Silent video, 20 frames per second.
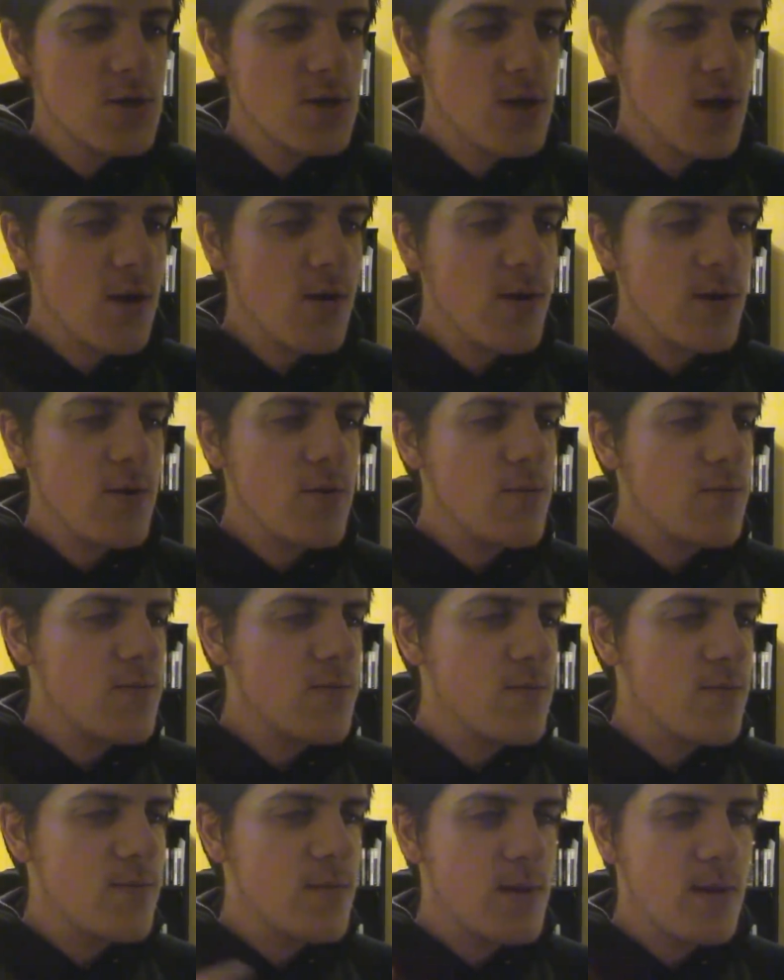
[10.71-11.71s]
Now I know
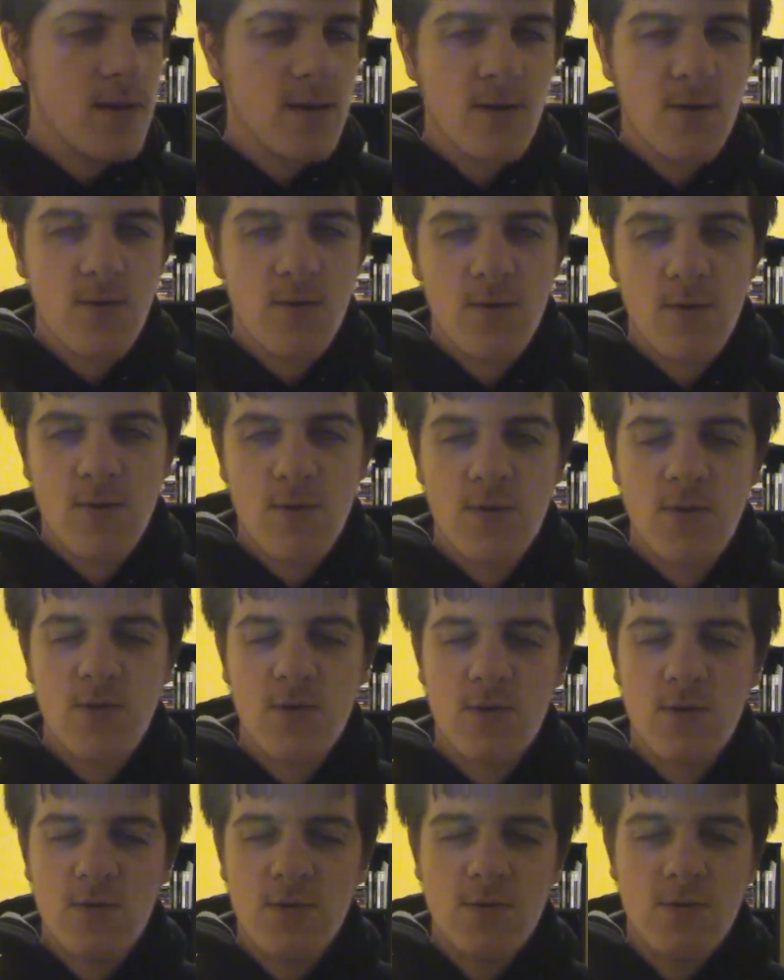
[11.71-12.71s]

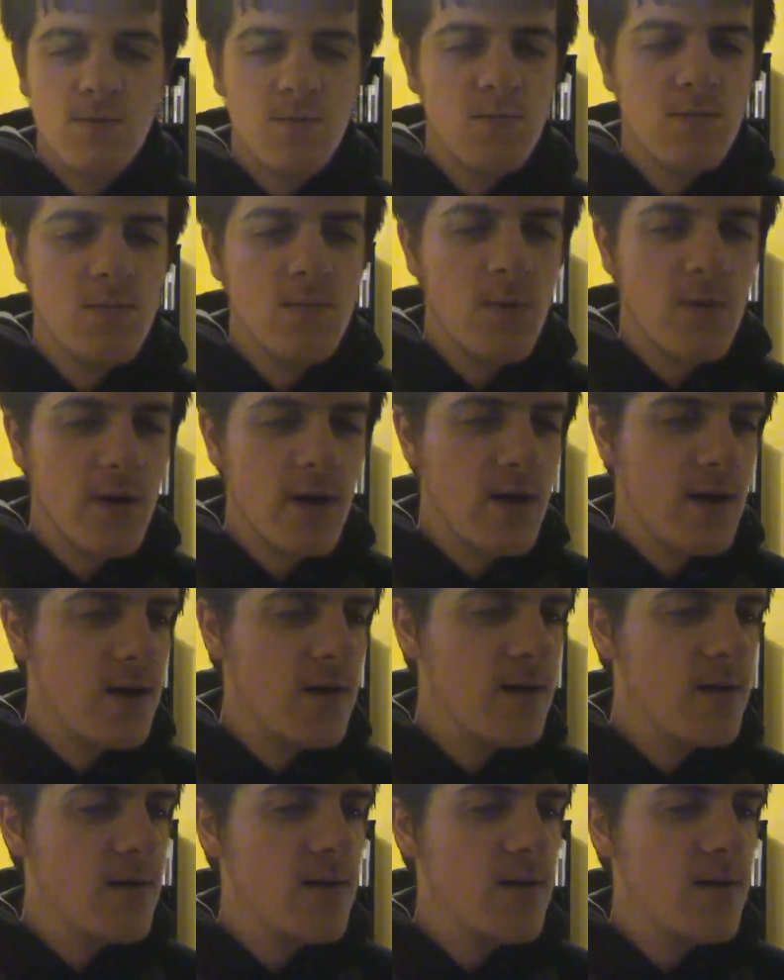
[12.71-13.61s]
backwards. Okay.